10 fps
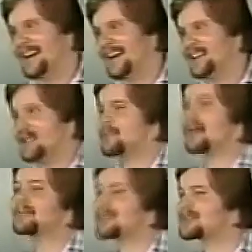And
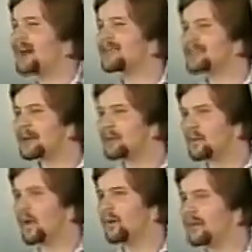sometimes it drives us up
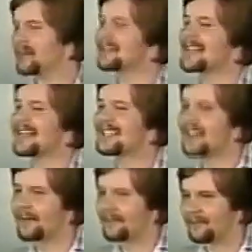the wall. Well, let me tell you
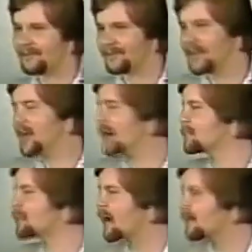something. You got
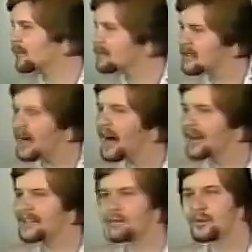a problem with
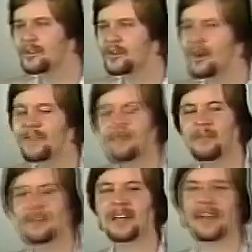God. He's worse than all of
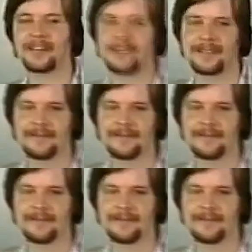them put together.